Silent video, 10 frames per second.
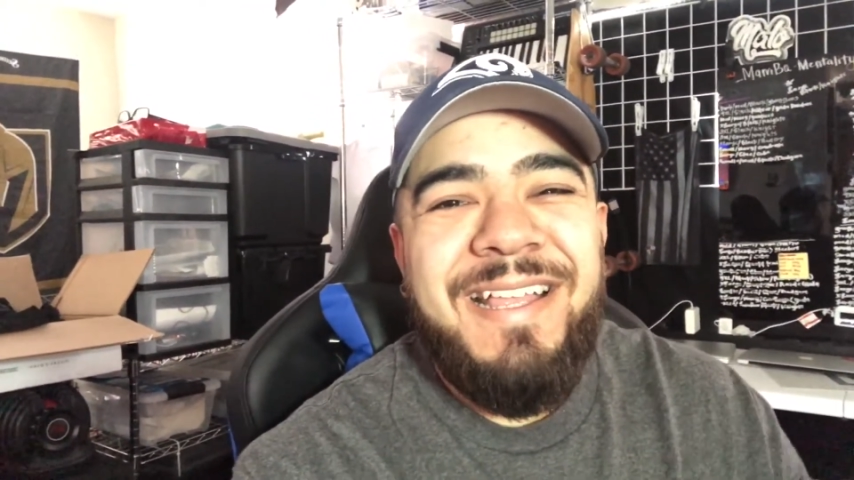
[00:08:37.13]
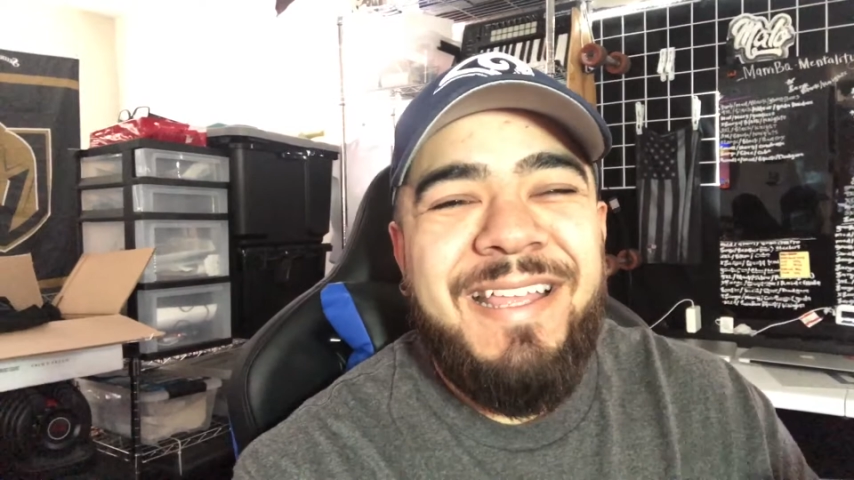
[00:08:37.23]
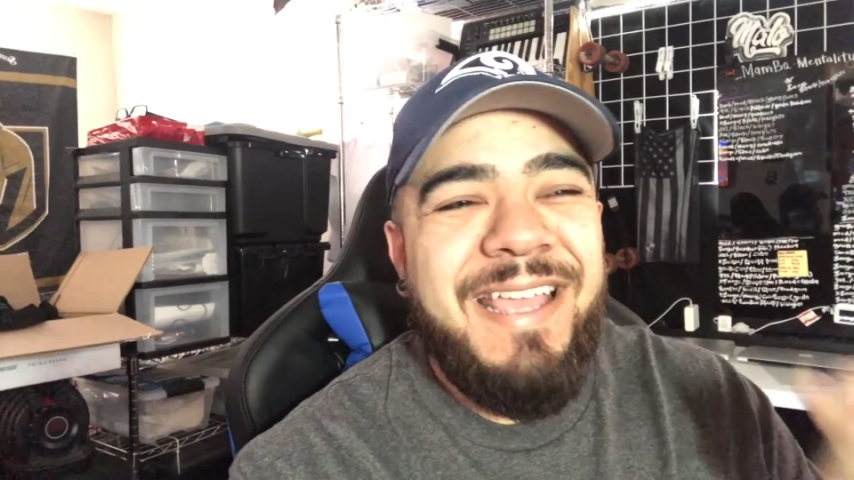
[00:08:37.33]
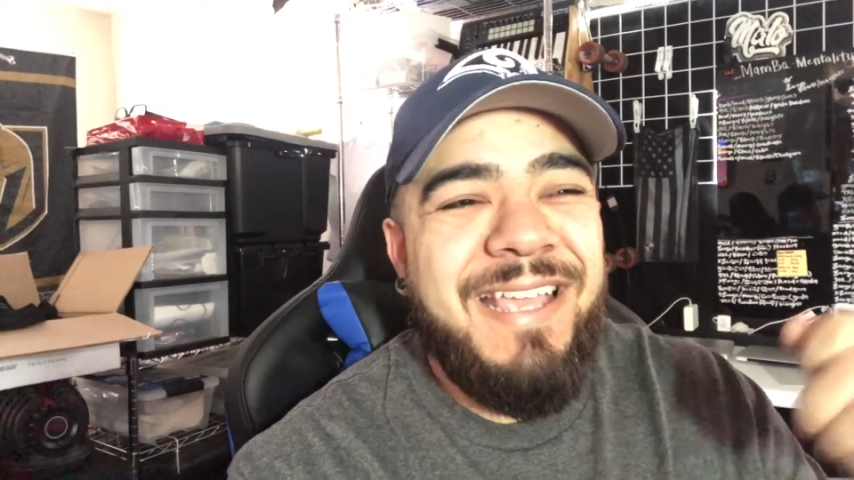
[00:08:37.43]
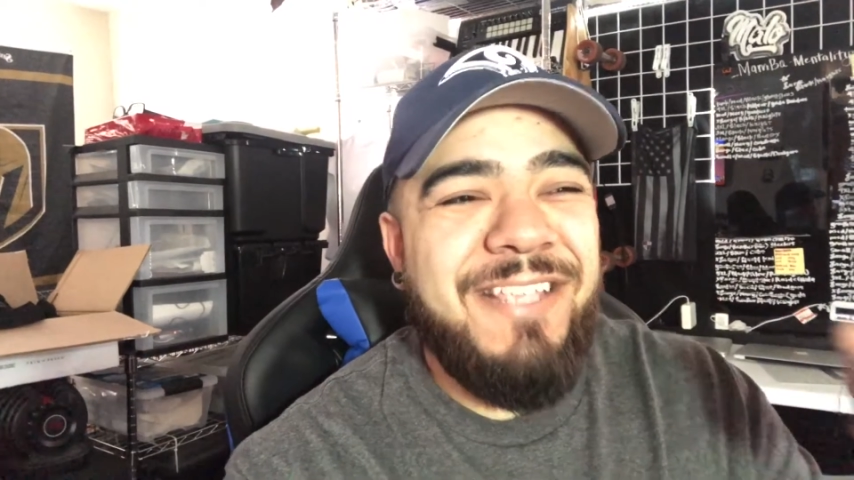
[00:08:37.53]

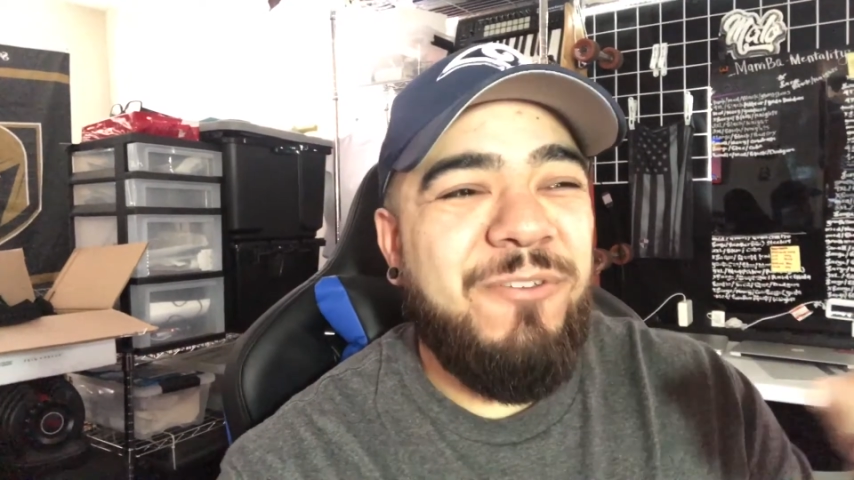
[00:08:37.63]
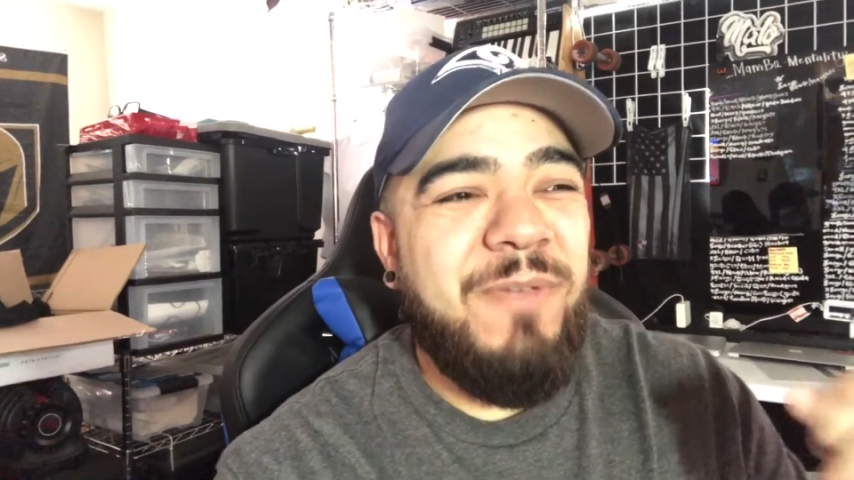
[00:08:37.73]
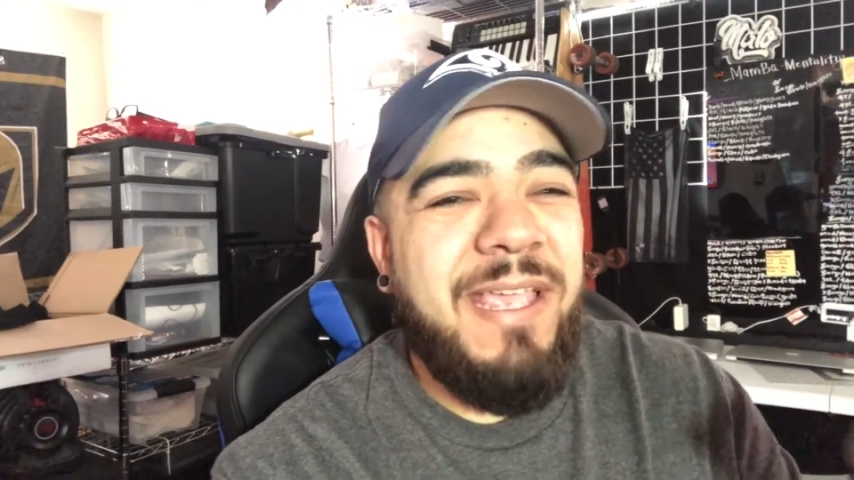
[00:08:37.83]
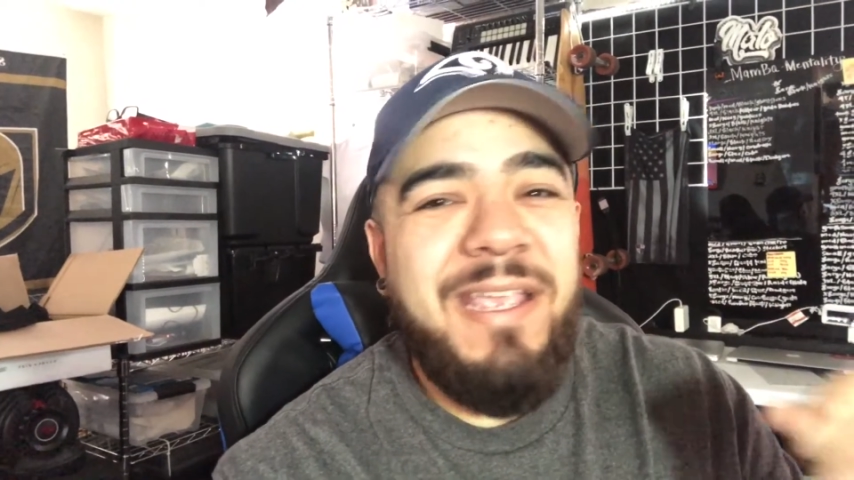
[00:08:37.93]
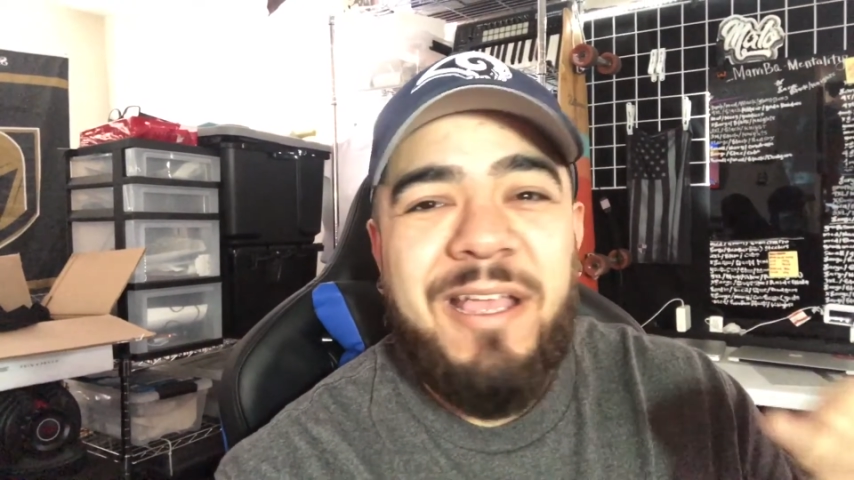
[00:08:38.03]
and you
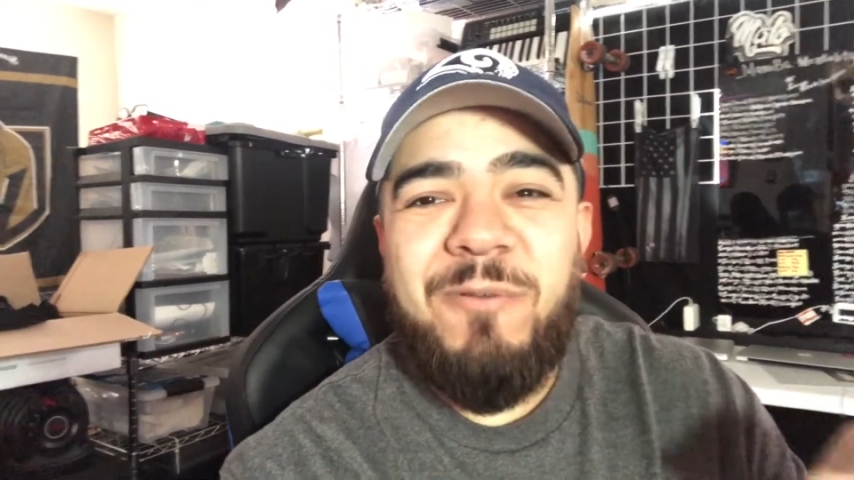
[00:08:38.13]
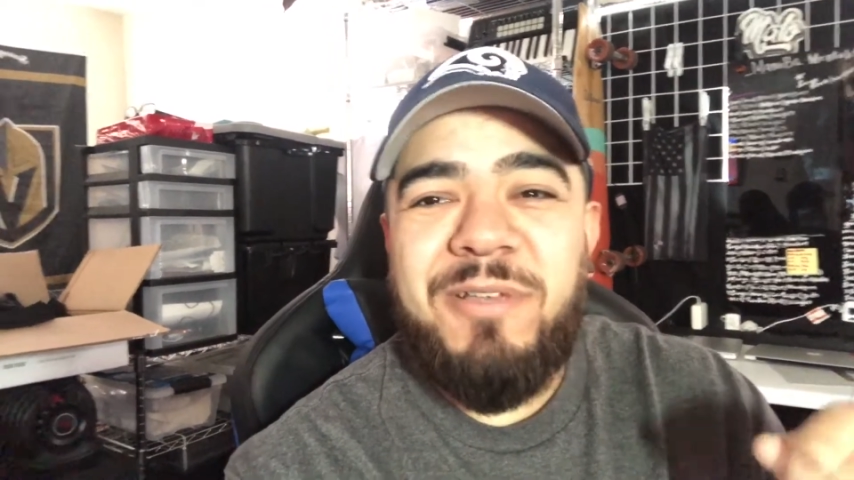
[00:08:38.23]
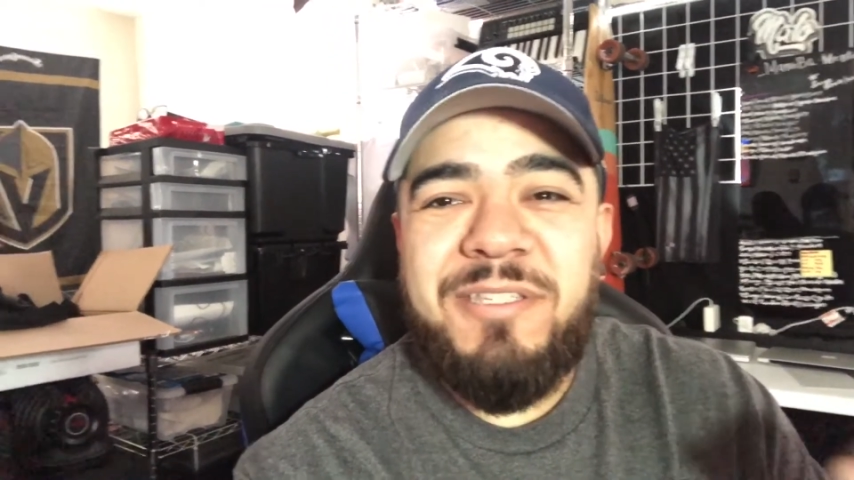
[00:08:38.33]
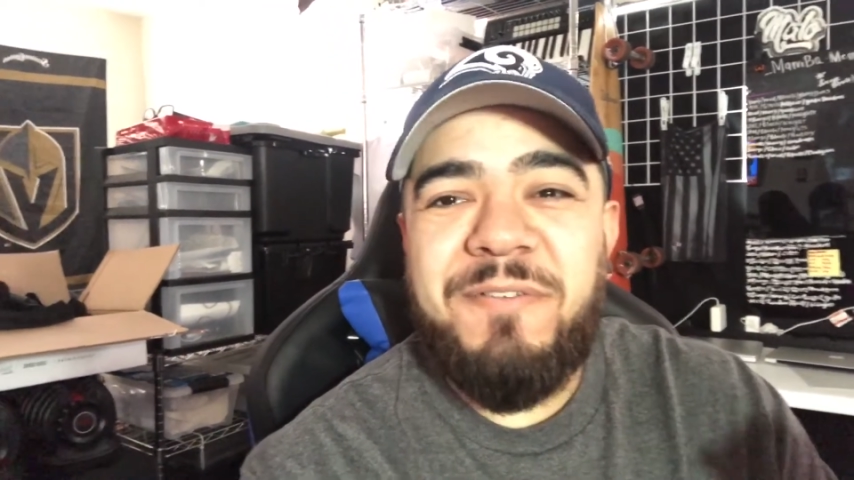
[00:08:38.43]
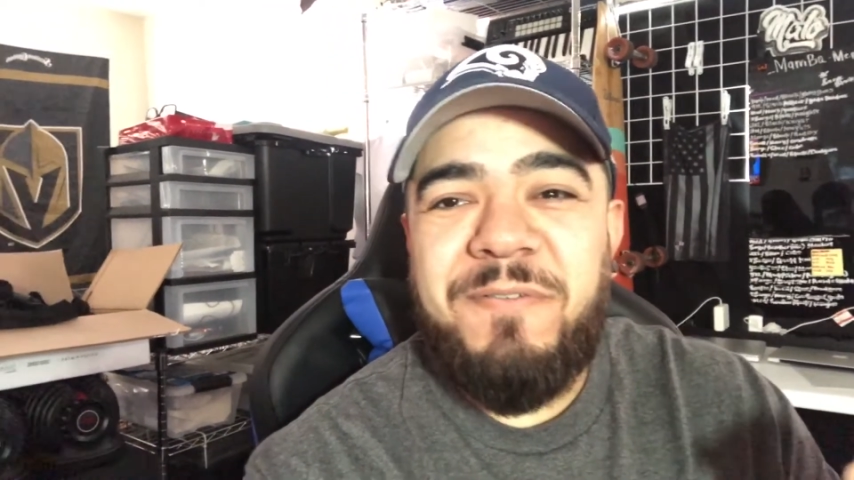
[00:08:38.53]
hang out
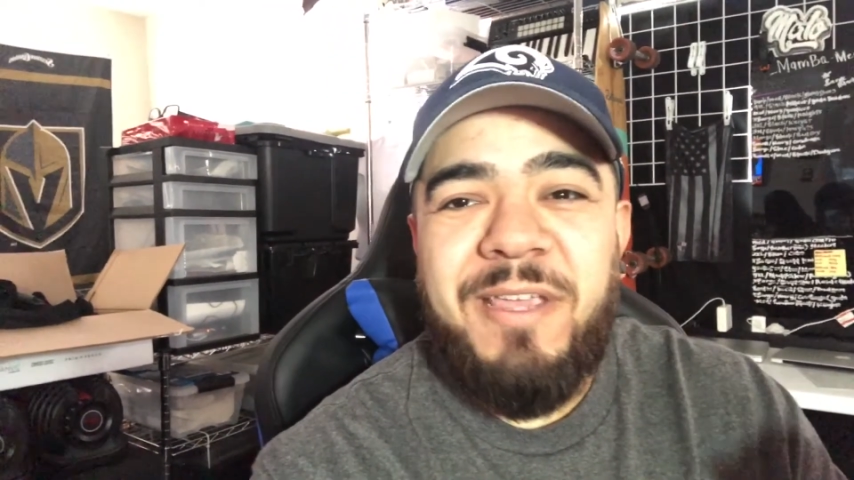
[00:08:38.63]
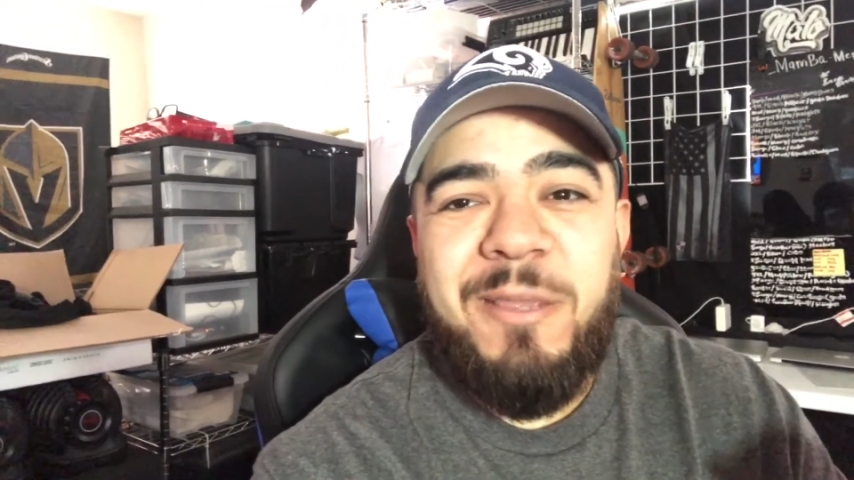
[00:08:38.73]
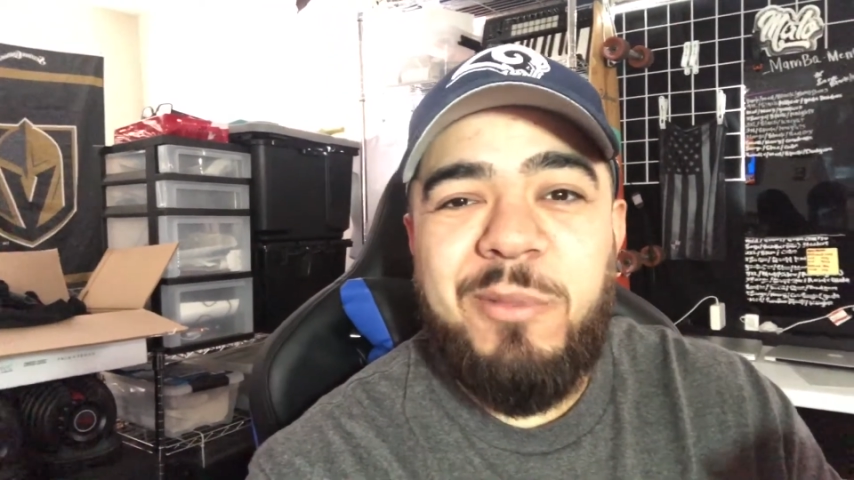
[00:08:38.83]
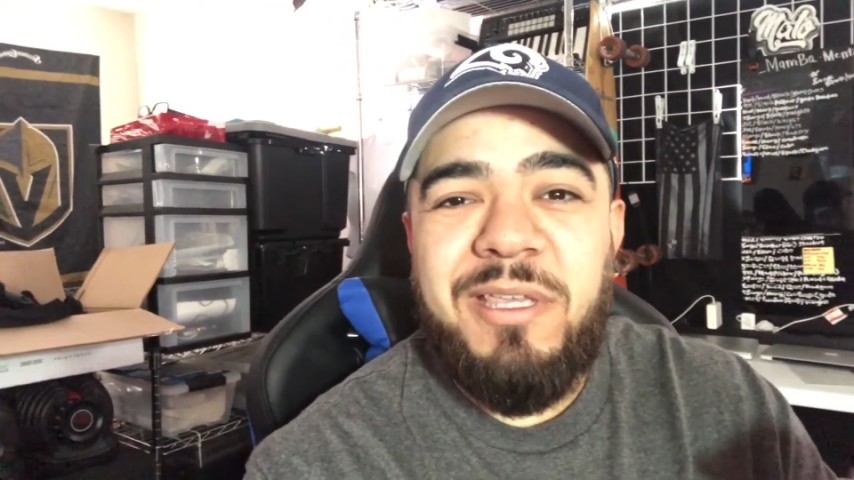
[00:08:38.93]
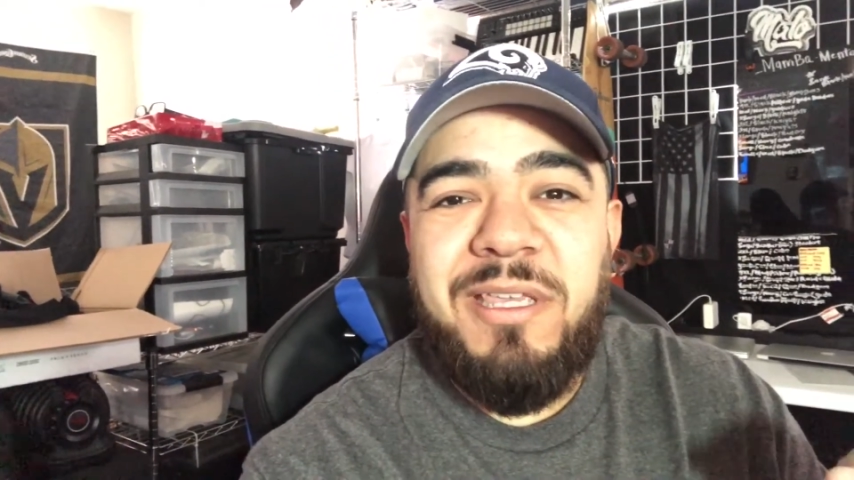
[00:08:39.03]
with your
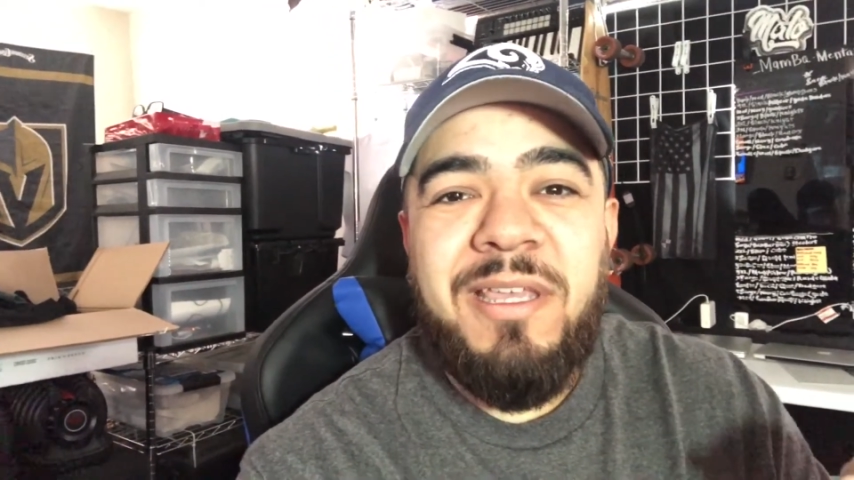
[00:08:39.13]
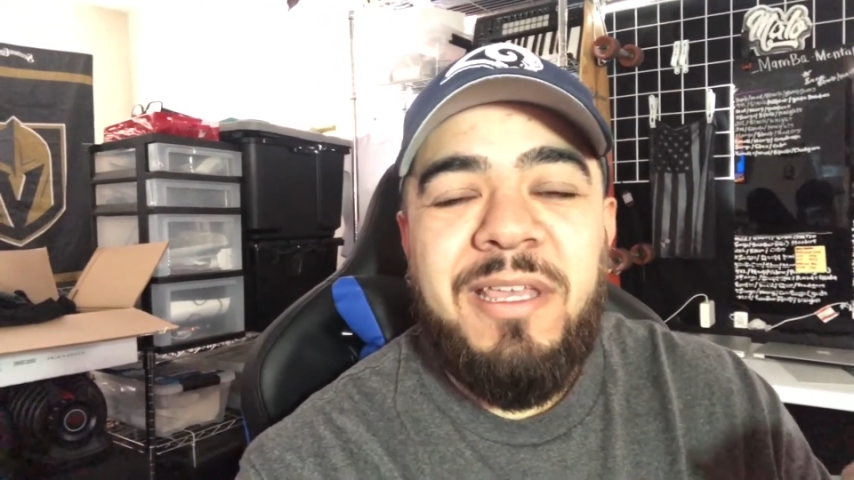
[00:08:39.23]
family,